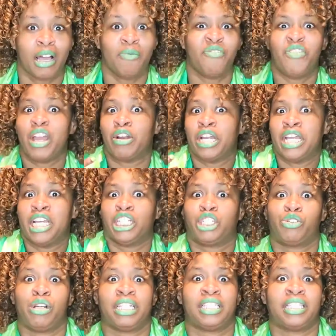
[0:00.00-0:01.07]
some very
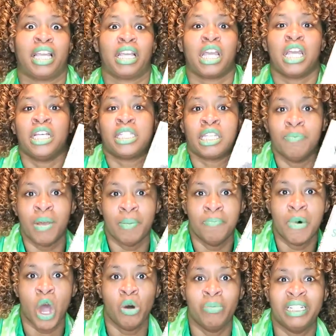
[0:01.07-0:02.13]
interesting intimate
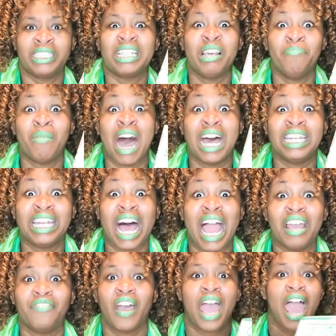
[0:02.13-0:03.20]
moments in my
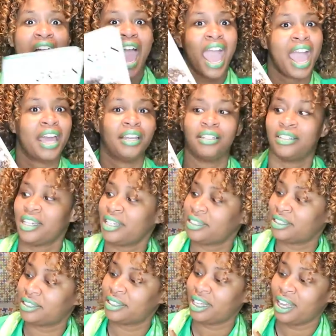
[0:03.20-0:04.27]
life, and
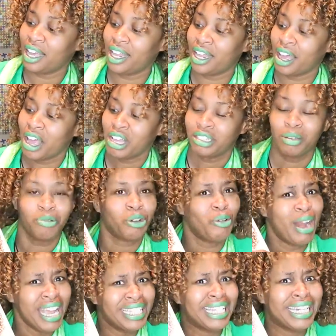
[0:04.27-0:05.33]
just some
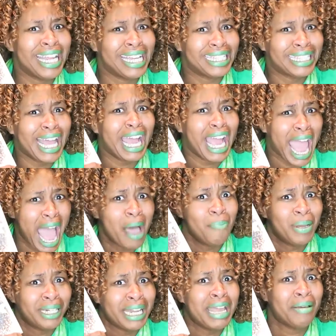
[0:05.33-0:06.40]
craziness that
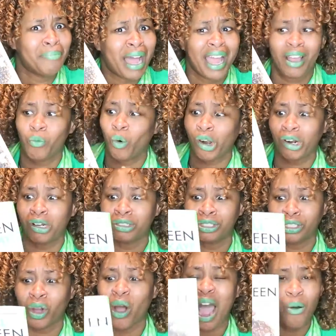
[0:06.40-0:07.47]
happened in my
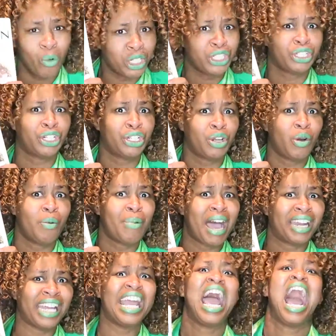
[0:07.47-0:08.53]
world. So I want you to know
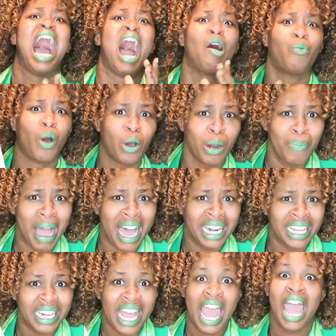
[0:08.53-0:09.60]
about it. I wrote
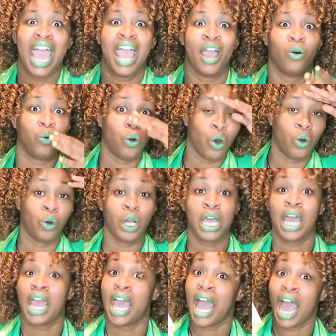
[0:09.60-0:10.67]
about it, and whew,
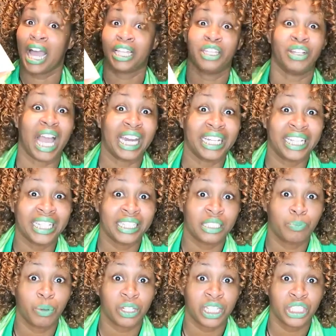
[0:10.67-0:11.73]
you got to get
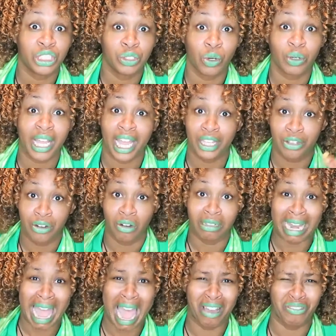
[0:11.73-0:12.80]
this book. Is you okay? You
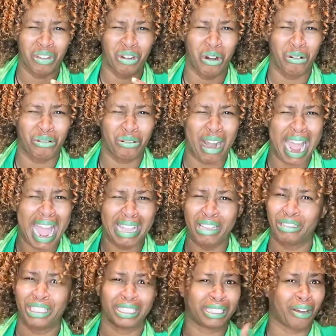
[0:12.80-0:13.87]
gonna laugh, you gonna cry,
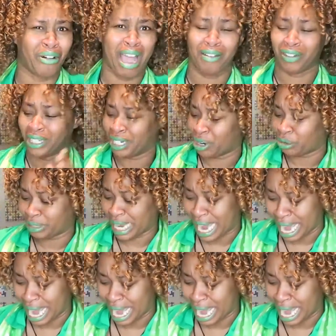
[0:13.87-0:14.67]
you just gonna have a good old